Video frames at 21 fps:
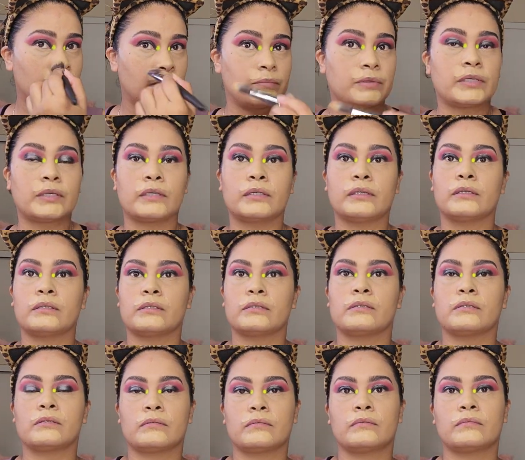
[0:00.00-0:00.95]

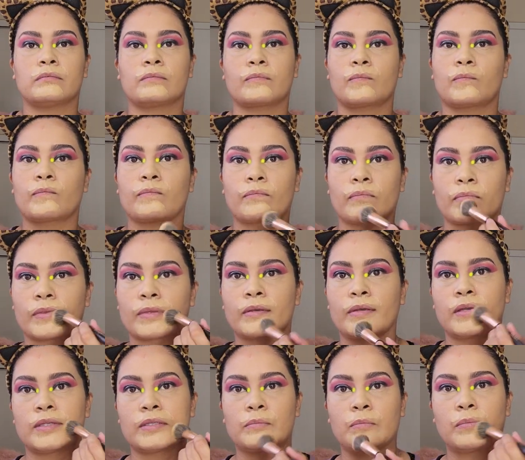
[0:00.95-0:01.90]
because
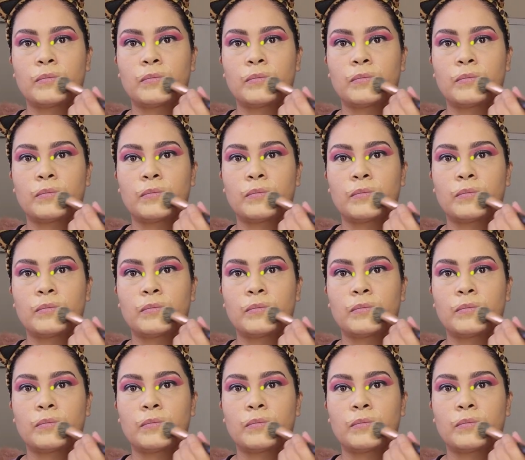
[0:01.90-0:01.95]
it's